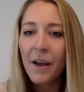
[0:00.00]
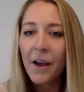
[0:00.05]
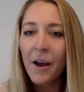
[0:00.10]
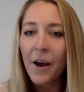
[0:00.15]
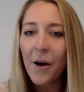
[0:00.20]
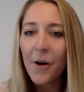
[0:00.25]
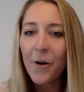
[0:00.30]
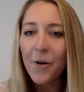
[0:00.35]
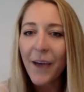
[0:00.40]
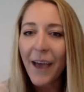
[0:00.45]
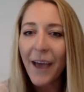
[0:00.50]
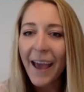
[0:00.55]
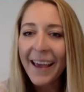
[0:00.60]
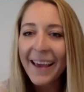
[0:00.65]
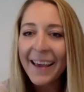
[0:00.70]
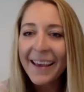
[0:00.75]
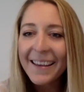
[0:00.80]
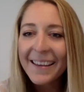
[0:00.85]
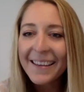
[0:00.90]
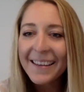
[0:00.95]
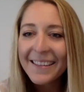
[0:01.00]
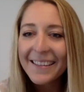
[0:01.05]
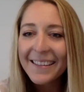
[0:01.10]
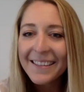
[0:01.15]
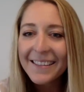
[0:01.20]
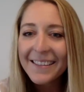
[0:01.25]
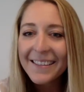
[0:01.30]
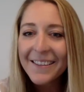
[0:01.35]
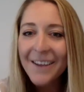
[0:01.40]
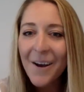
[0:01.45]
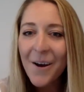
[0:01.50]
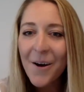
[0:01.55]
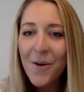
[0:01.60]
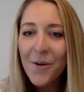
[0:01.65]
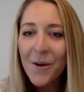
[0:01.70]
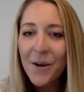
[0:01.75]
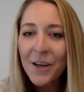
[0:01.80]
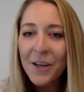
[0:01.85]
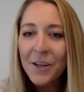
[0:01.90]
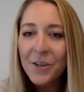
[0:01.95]
Okay.
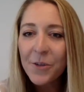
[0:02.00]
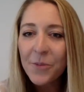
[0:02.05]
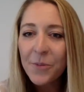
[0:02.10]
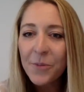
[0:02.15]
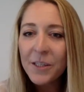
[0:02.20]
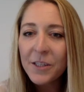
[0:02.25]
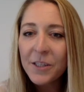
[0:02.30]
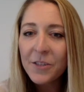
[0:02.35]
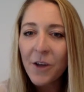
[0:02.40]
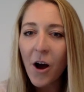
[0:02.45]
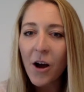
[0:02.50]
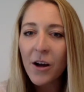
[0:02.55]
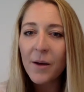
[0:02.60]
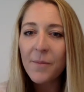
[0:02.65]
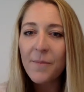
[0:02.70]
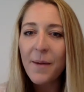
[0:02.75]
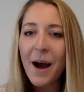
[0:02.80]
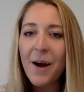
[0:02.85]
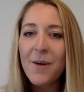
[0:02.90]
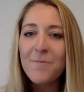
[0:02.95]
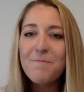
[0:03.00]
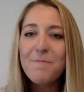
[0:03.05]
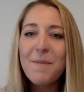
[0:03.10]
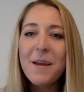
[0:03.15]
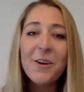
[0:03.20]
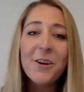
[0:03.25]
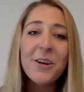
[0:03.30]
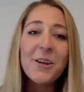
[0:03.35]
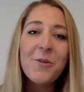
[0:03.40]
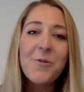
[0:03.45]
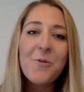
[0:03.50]
So could you please talk about Mary